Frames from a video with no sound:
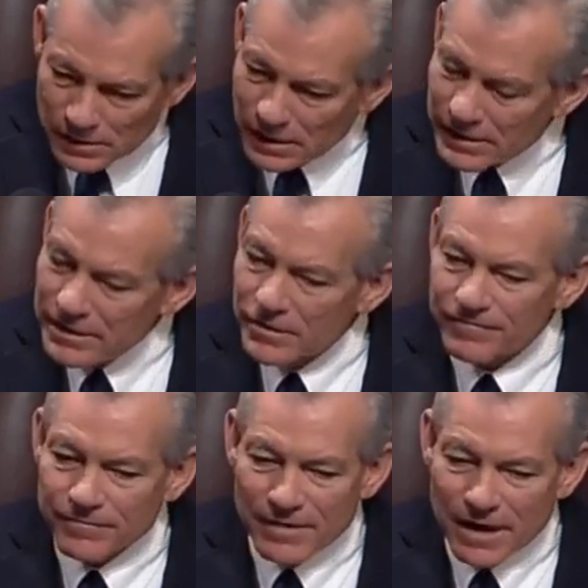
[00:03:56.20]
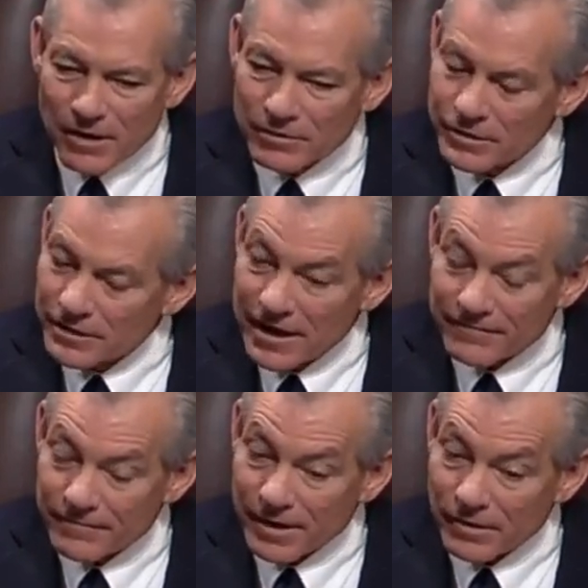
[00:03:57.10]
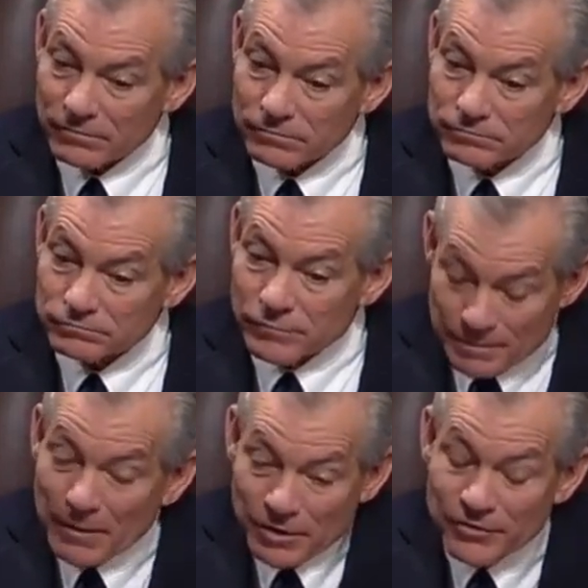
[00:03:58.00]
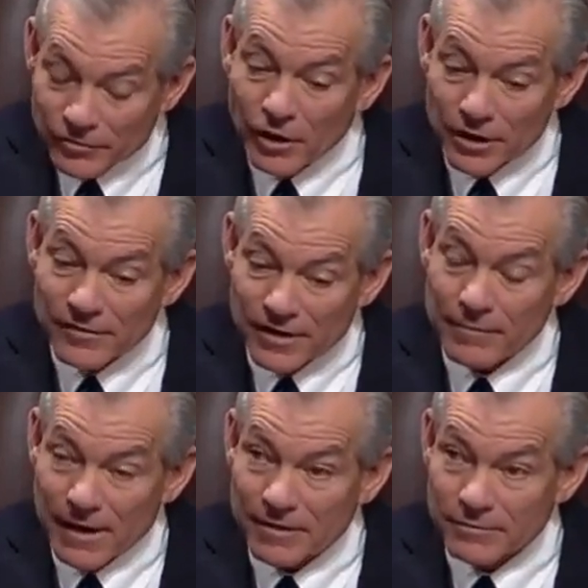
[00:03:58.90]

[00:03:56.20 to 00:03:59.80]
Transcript: a year from now, year and a half from now, Republicans are going to take back the